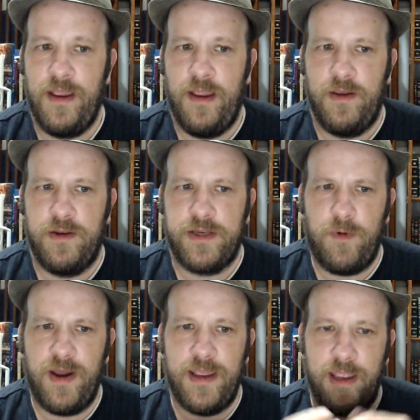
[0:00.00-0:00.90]
So
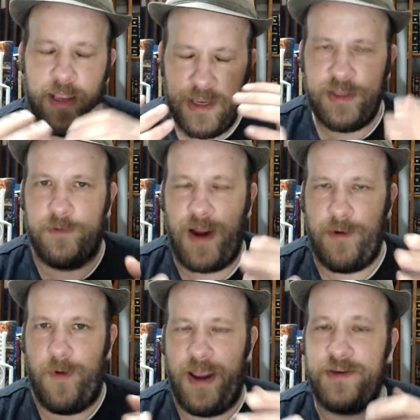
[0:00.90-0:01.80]
what is the right
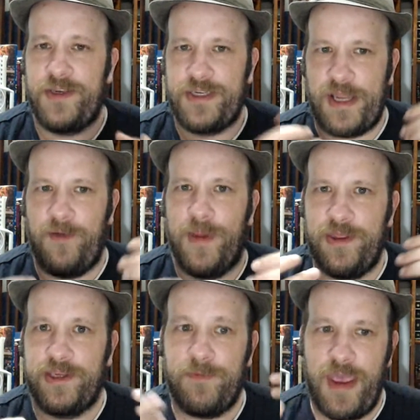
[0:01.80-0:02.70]
way to sell me
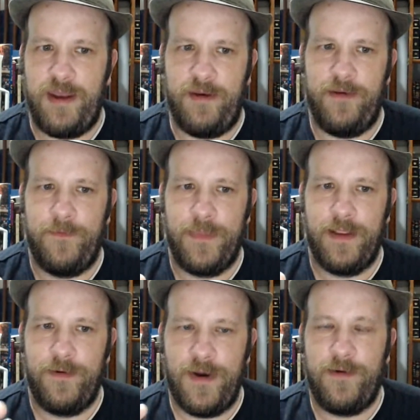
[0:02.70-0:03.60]
this pen?
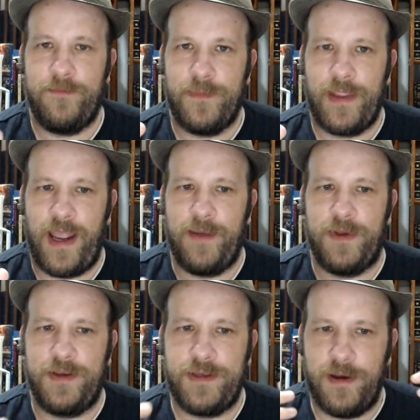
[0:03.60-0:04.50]
Well, I'm
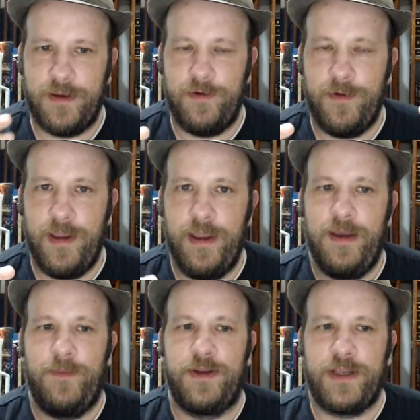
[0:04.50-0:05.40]
going to tell you,
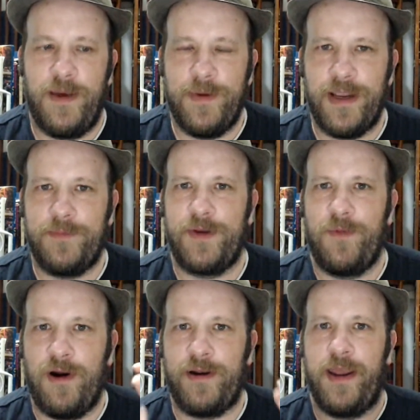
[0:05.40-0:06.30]
but it's coming up
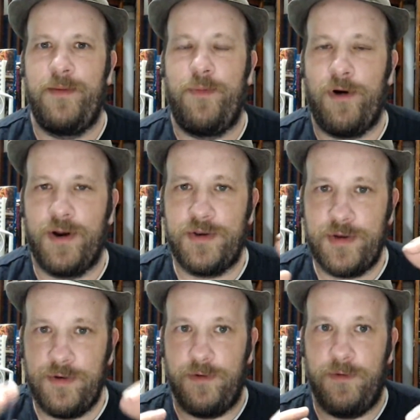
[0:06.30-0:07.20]
tomorrow night in part
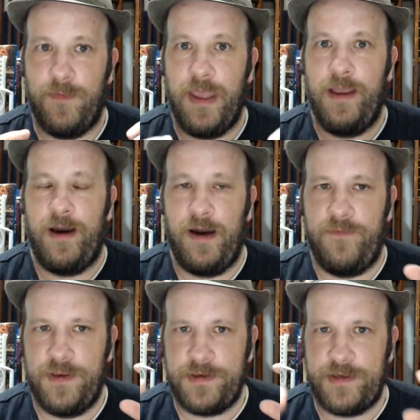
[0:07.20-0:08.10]
2 of
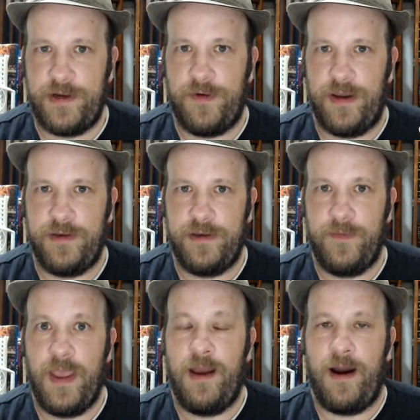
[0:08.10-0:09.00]
this series
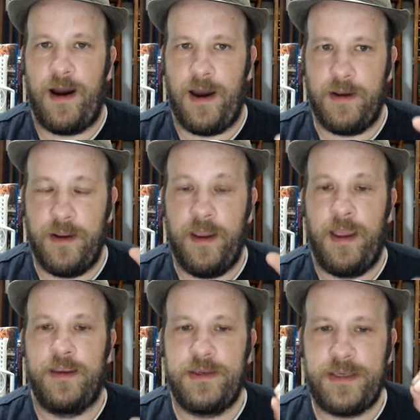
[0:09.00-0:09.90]
on
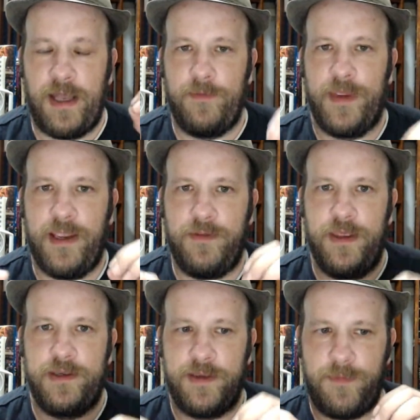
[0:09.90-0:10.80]
Sell Me
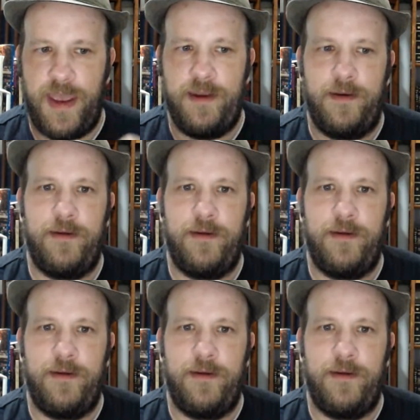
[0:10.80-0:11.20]
This Pen.